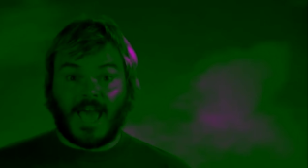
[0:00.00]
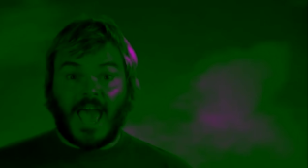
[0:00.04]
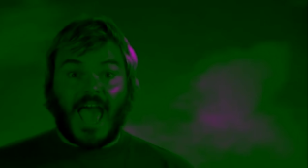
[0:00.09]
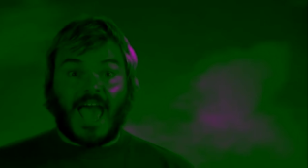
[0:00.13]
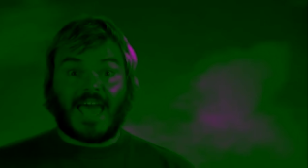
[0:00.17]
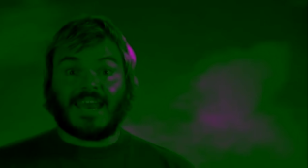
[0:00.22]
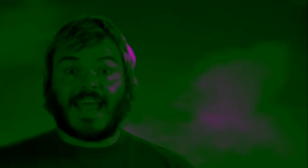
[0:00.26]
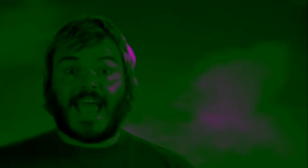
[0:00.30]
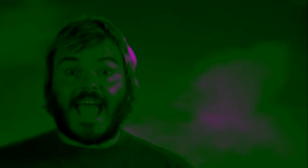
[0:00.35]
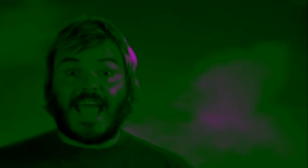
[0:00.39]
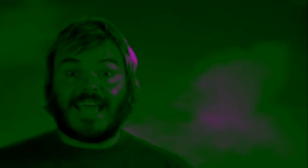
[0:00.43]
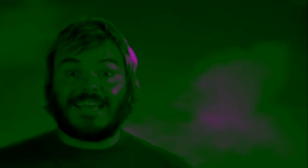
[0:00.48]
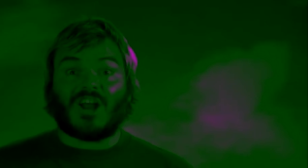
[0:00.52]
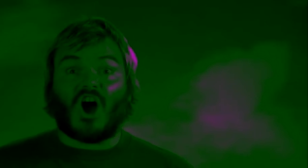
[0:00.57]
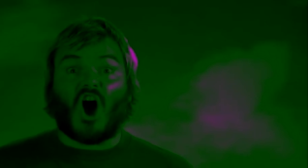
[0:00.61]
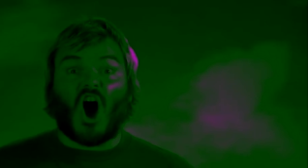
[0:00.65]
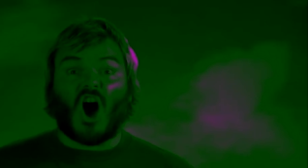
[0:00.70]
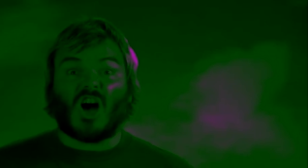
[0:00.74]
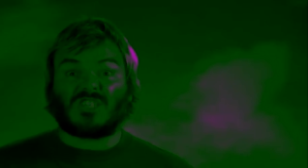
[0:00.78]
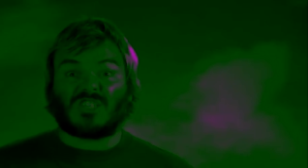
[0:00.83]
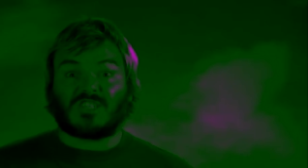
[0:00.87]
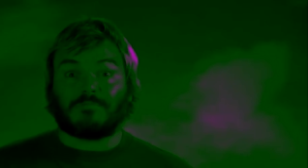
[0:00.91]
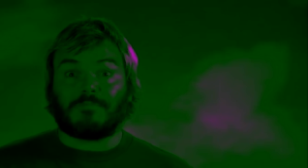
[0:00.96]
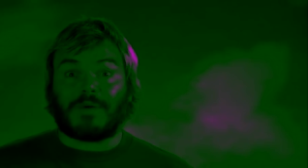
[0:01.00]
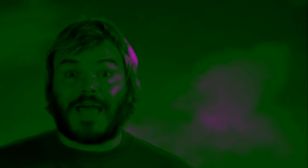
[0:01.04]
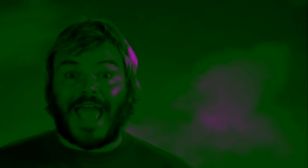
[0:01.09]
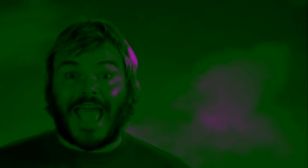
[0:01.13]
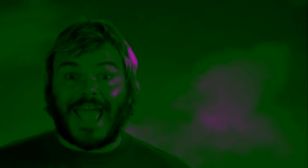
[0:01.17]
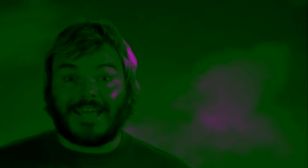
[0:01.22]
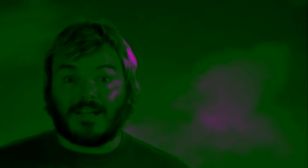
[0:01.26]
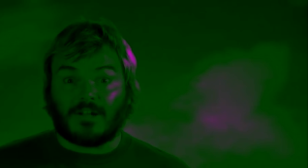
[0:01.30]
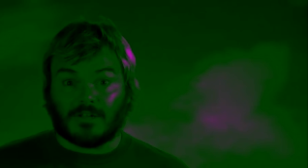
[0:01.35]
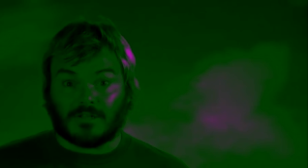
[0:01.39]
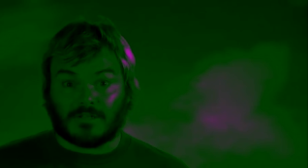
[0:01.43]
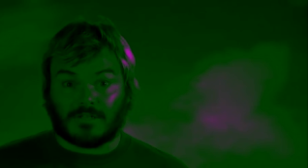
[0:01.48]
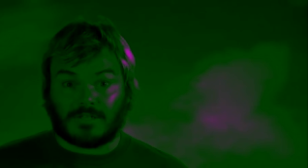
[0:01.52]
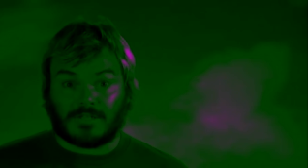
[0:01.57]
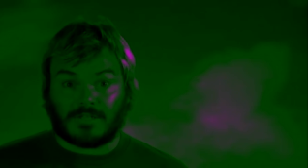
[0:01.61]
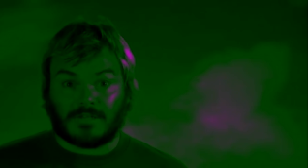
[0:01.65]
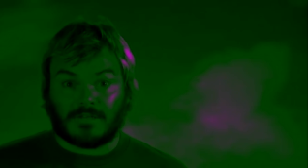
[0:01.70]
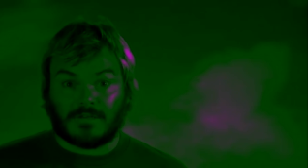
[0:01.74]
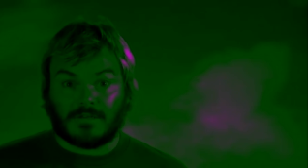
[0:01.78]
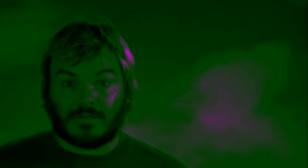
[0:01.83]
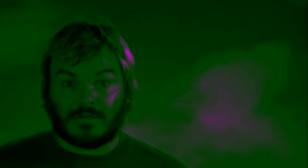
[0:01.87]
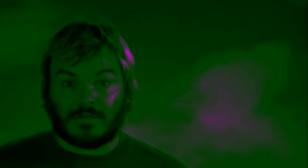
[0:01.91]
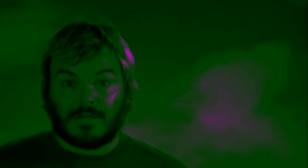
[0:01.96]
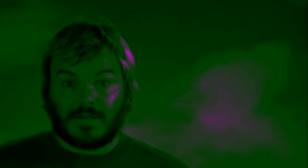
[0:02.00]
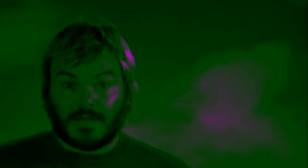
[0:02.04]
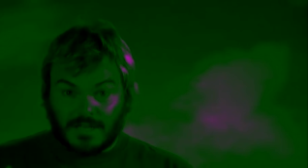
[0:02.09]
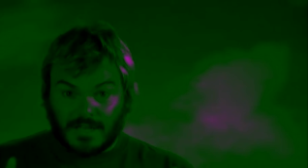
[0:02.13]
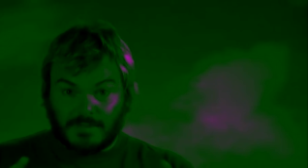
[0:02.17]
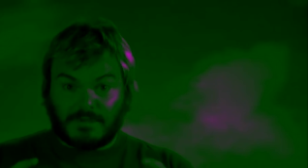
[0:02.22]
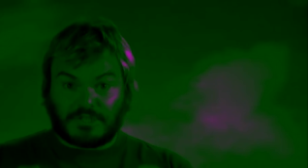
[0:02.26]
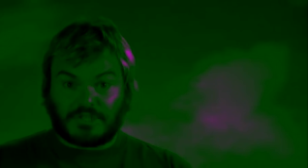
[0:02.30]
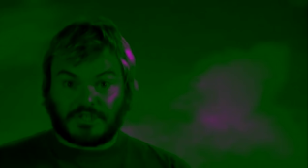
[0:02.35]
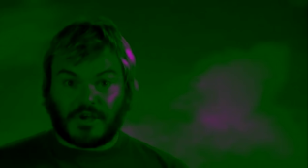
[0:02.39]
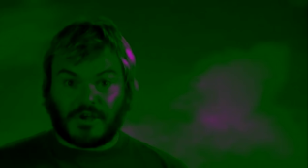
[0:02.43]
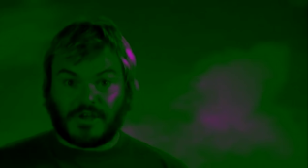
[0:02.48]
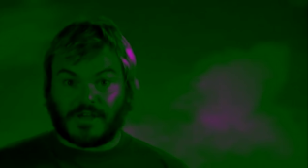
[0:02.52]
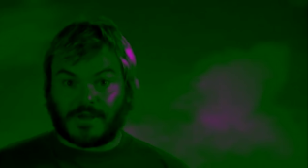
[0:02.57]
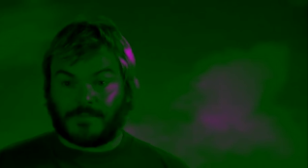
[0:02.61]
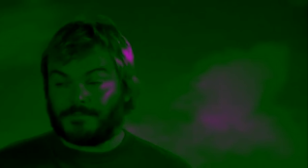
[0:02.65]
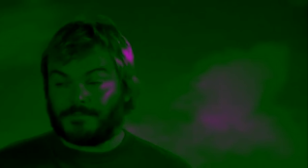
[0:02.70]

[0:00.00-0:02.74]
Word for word: and eight awesome angles. Here, let me show you.